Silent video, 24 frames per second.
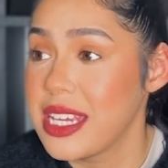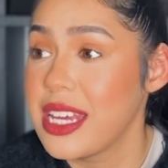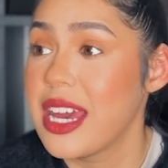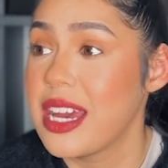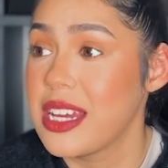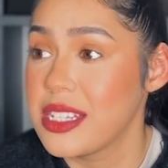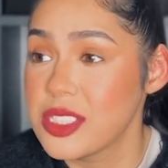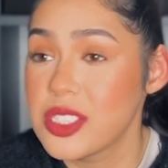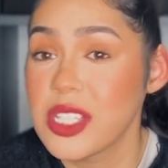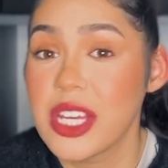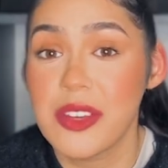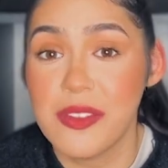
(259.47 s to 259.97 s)

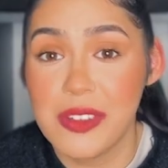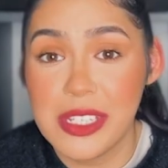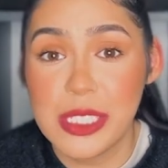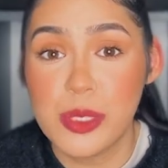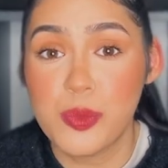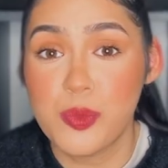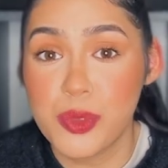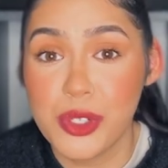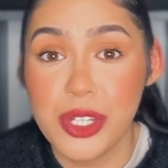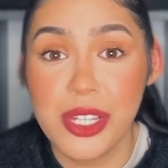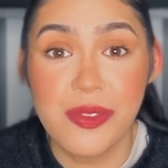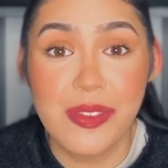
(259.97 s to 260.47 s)
Yeah, so if
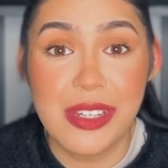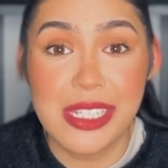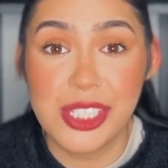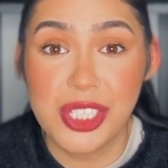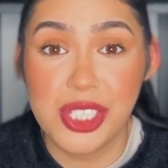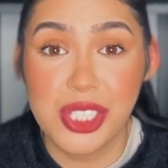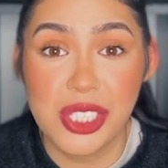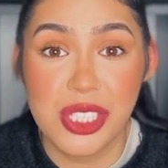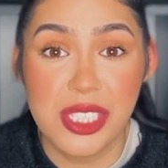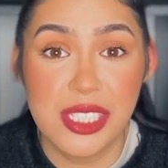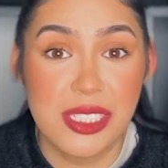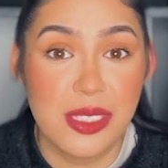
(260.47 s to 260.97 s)
his breathing
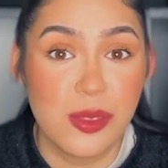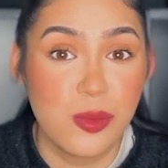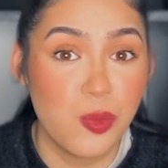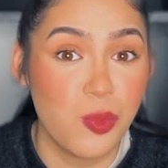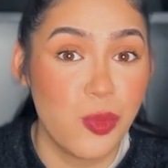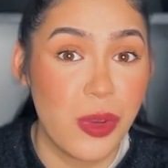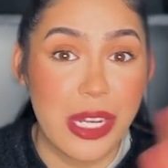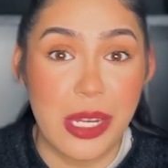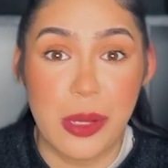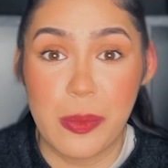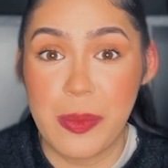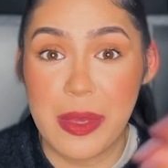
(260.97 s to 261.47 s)
just
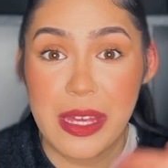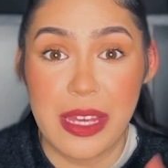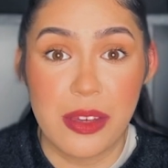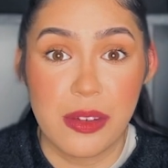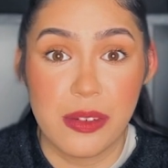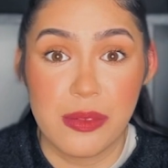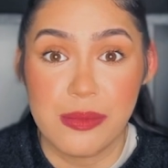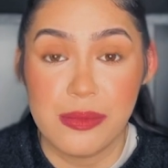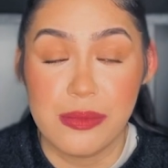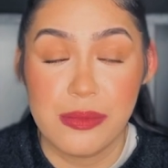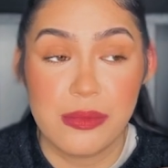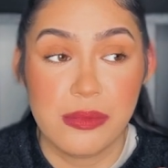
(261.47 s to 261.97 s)
went a
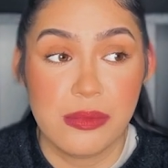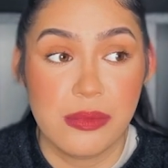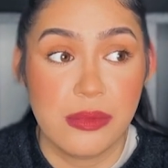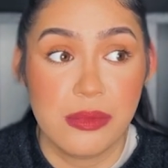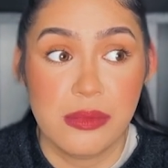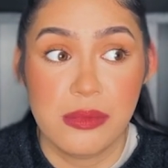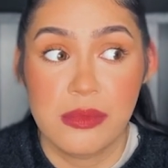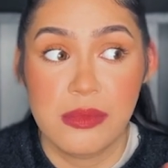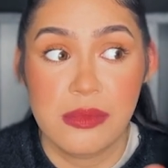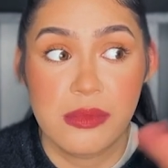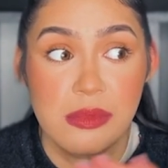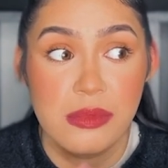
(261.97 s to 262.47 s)
bit,
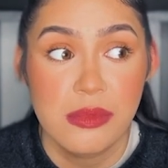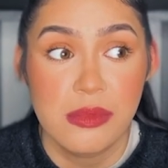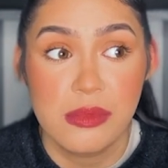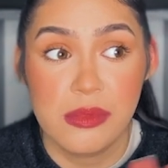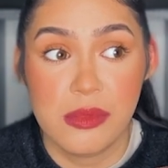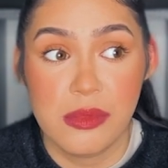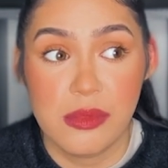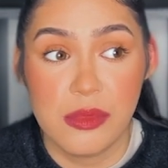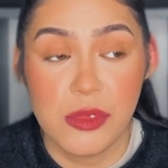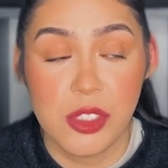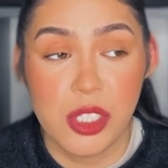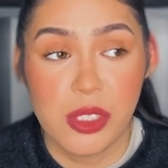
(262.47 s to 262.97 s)

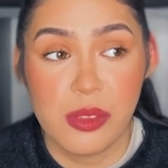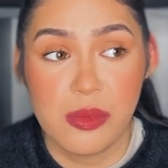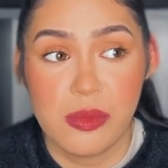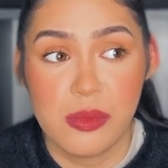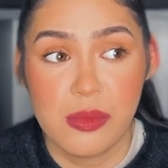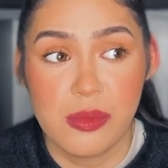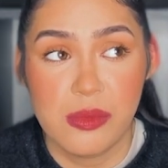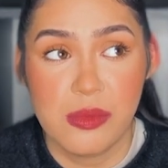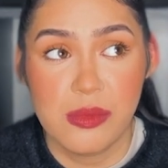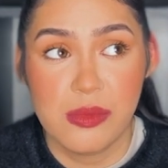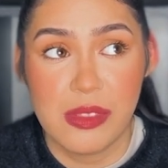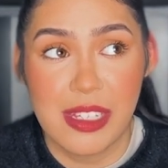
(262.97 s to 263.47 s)
yeah.
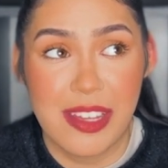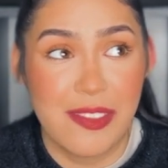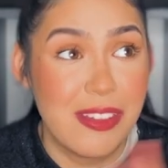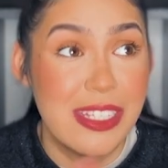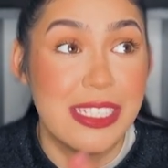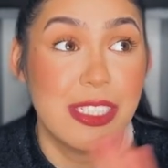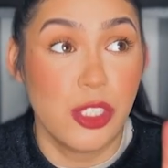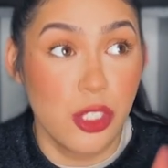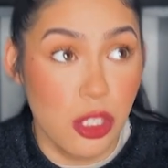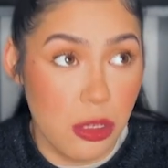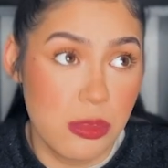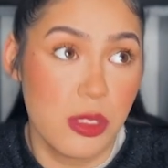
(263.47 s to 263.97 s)
If he
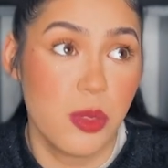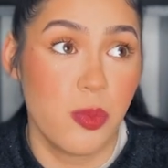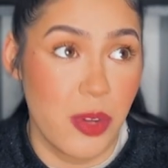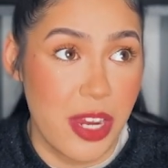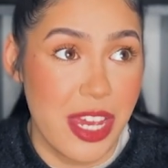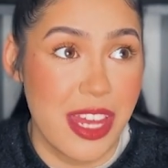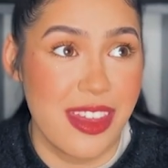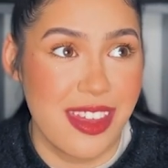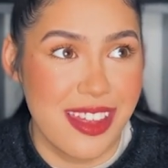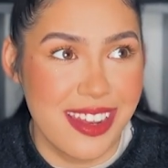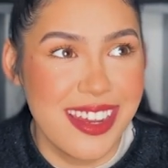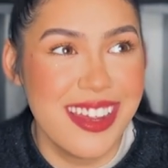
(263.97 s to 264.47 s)
stopped
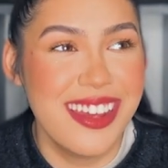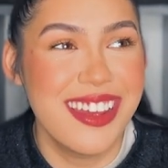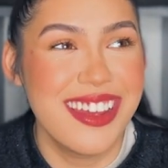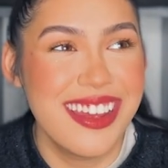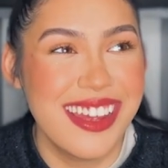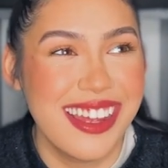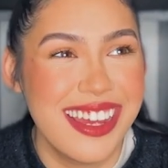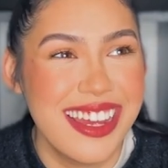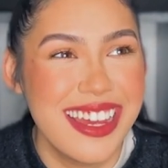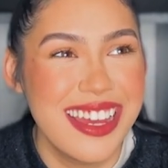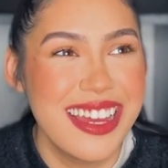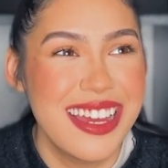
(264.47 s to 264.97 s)
breathing
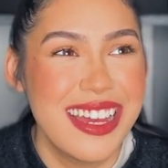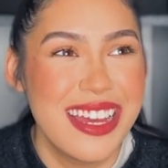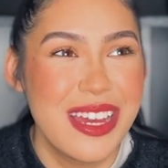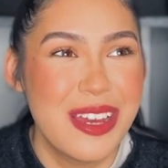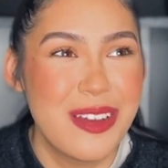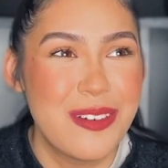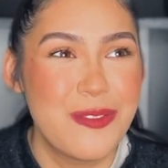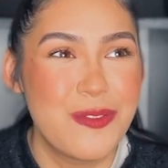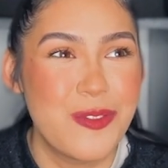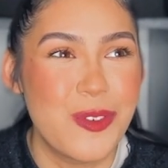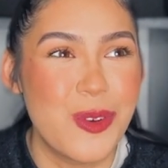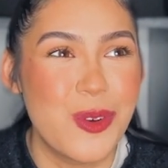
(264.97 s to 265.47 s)

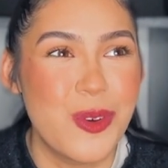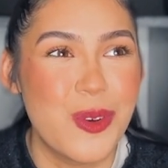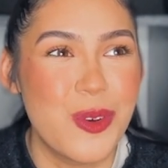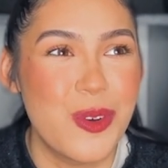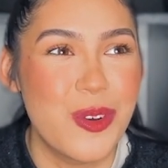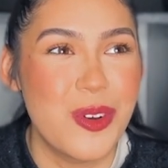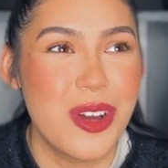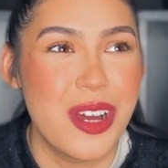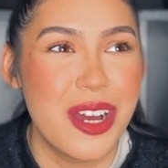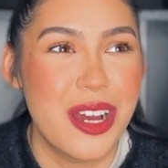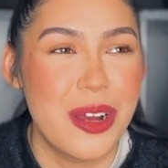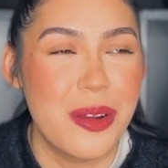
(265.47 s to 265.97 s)

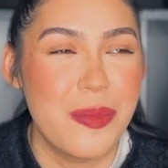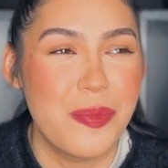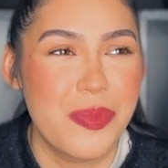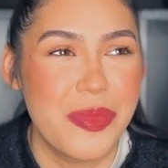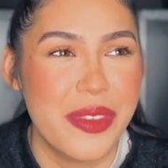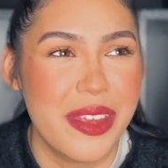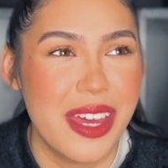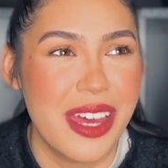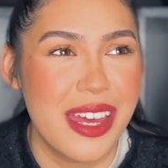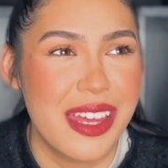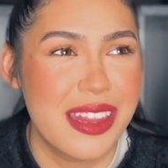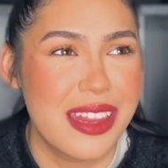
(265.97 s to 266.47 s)
for,
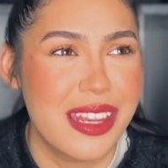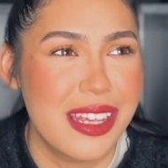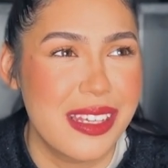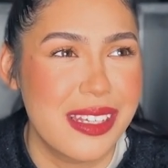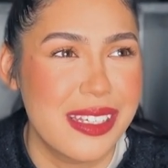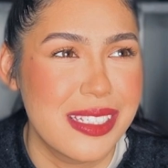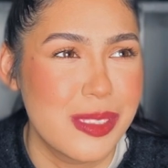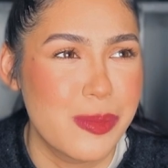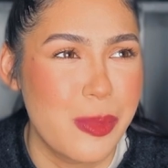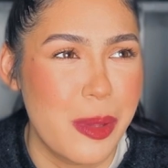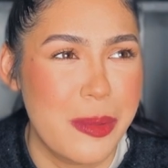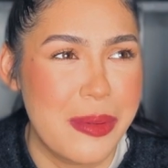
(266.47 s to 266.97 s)
I think
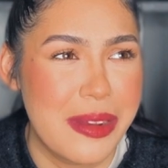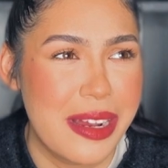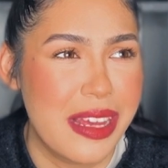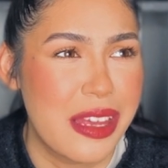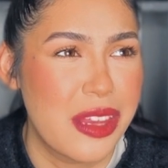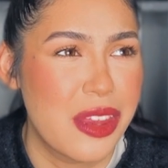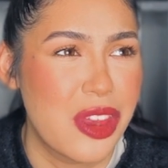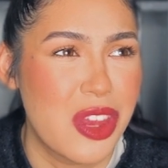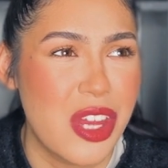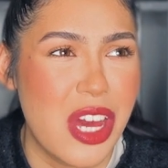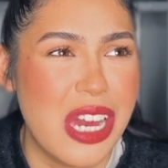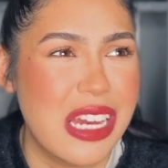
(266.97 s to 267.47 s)
it's maybe
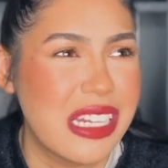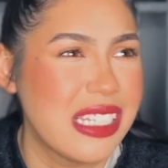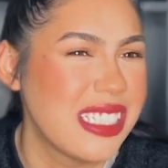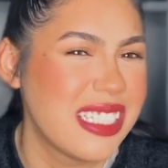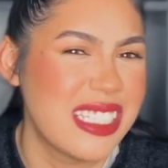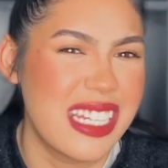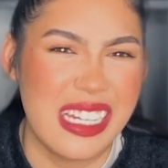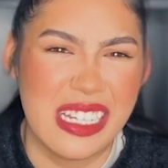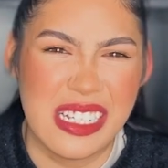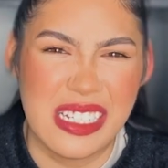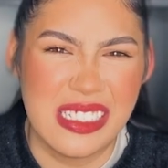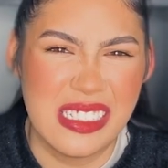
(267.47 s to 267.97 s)
like 30
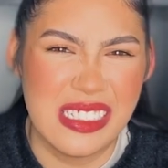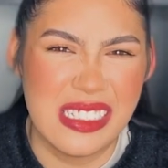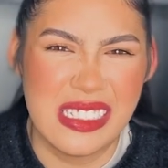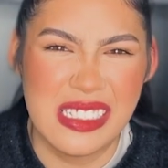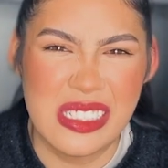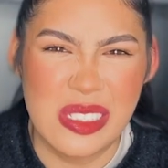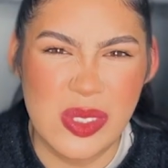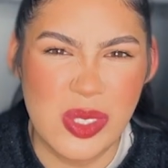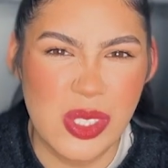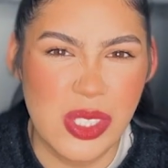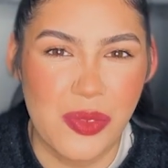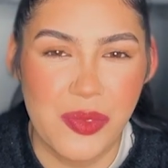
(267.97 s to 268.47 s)

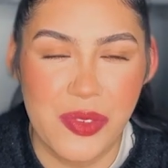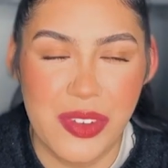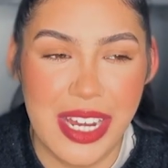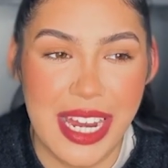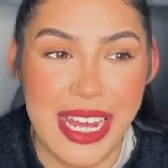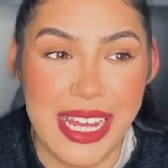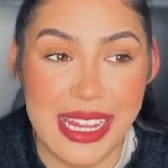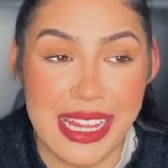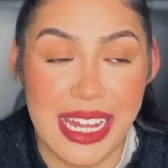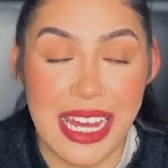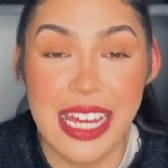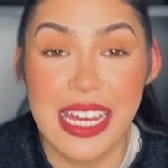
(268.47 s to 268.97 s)
seconds or something
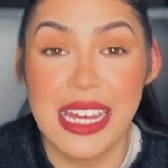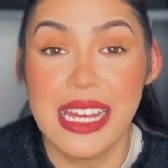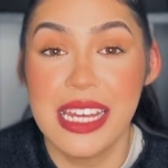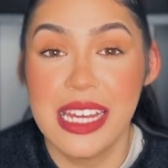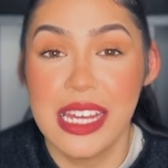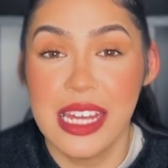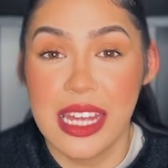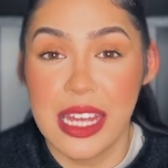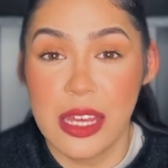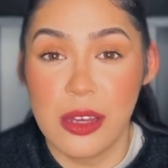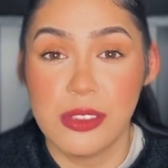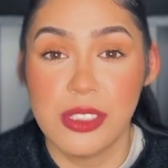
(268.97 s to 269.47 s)
like that,
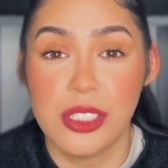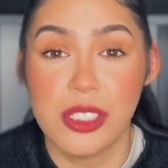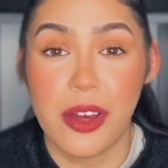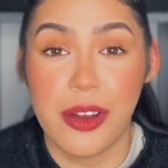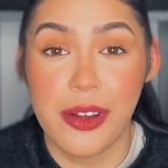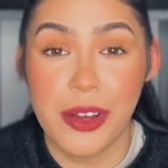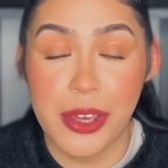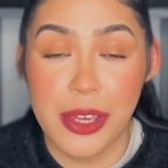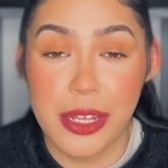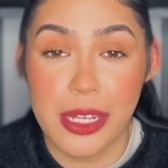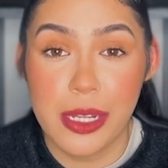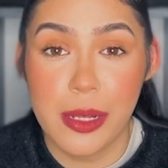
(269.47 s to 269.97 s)
it'll
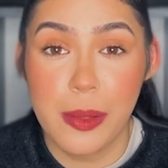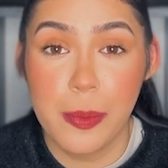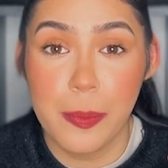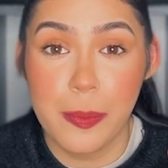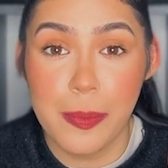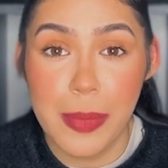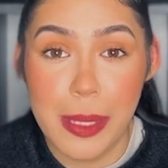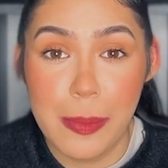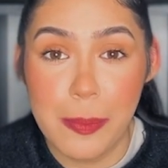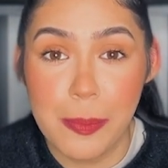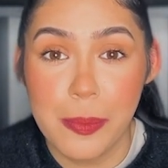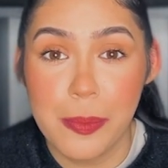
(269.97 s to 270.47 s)
start going
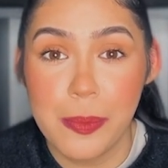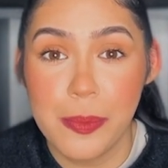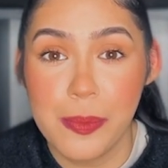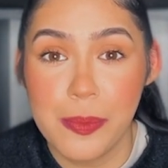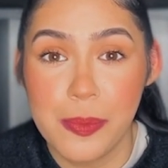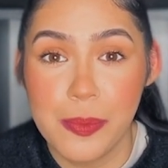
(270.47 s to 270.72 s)
beep,